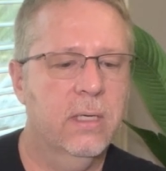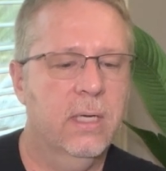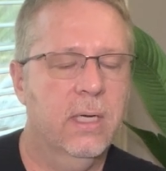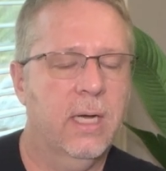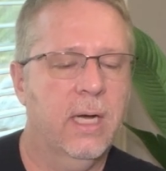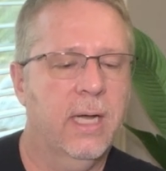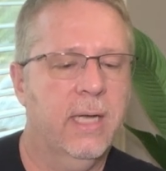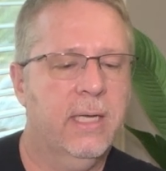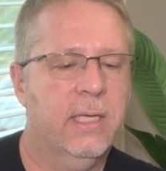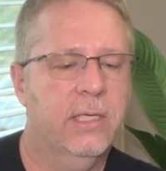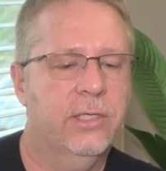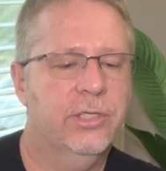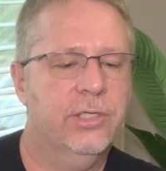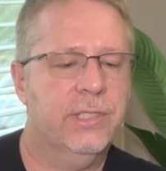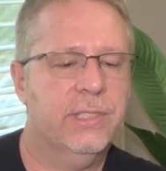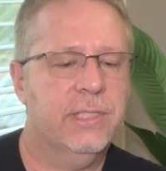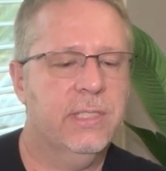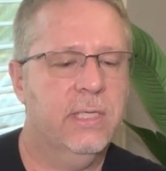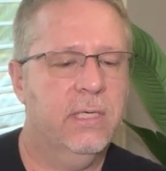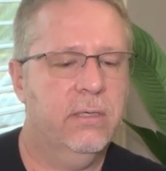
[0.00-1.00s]
I can
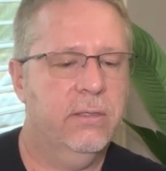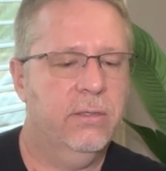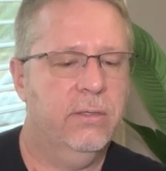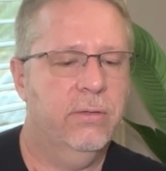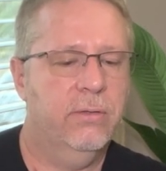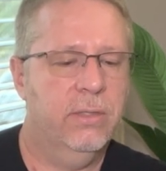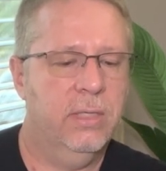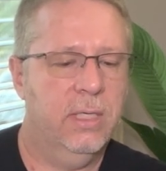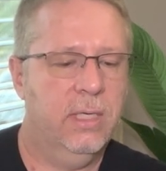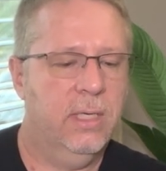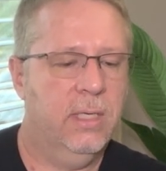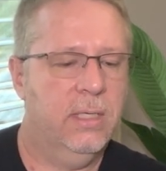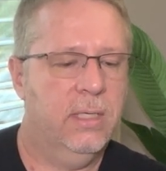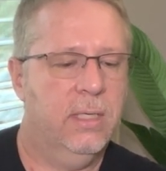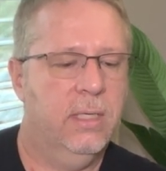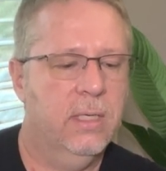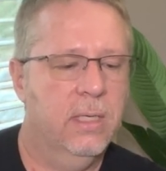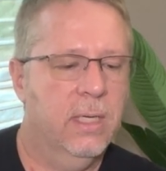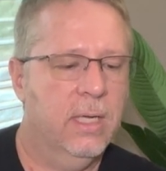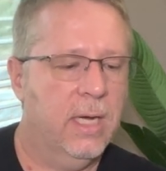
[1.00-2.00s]
just tell you that
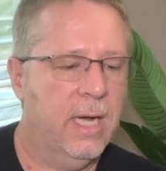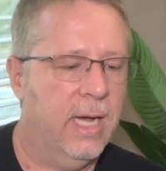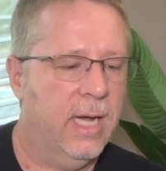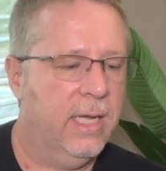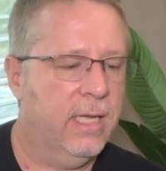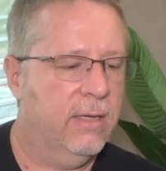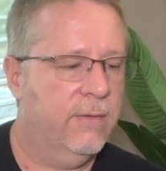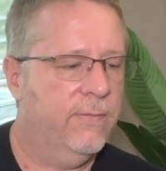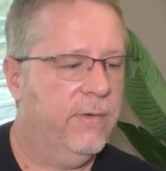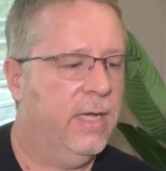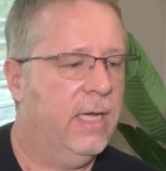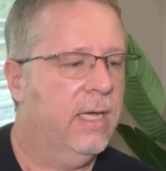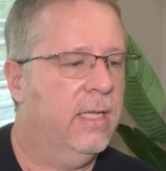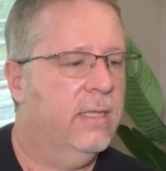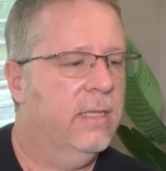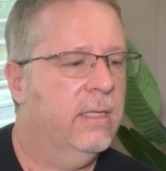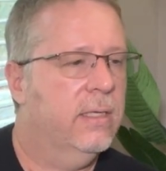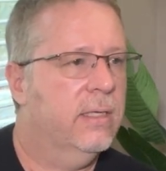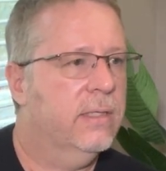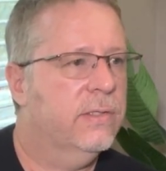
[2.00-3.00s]
I have had
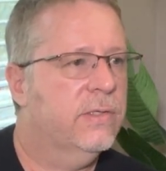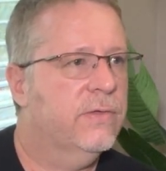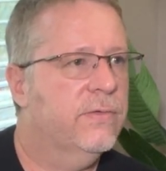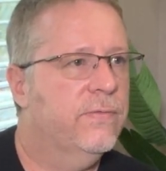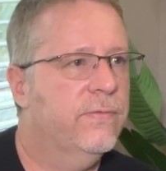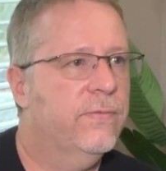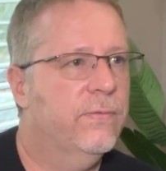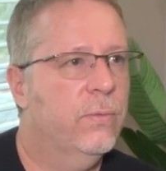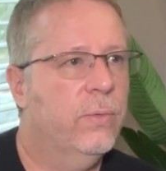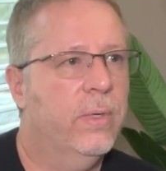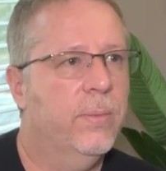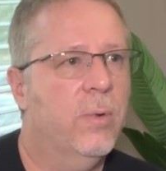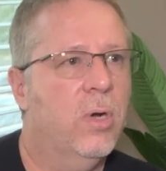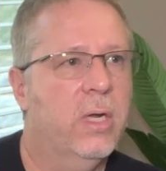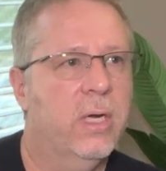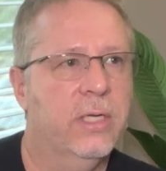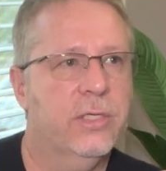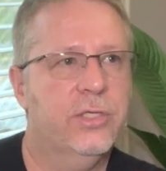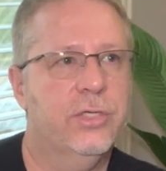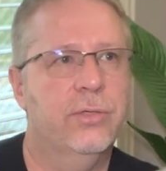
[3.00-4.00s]
this. We
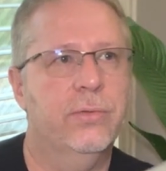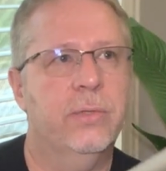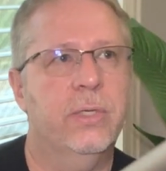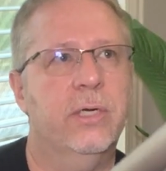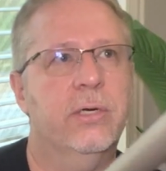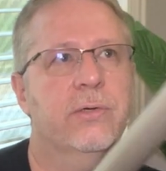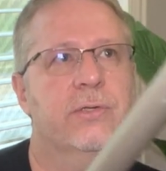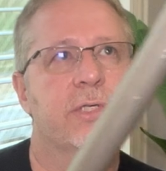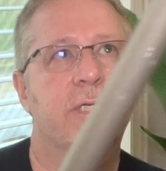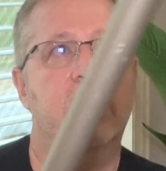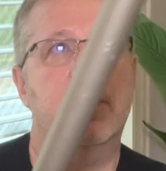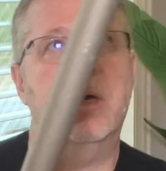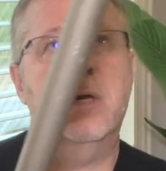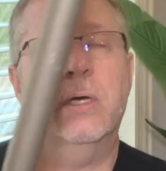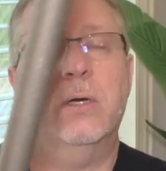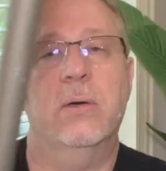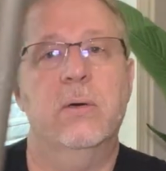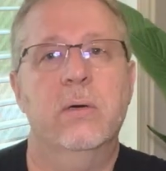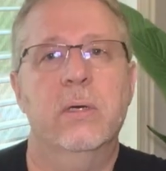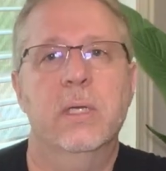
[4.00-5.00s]
bought it 2 years
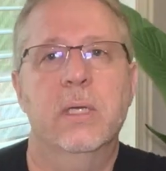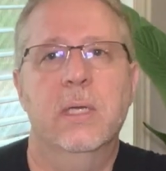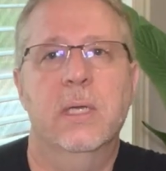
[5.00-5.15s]
ago.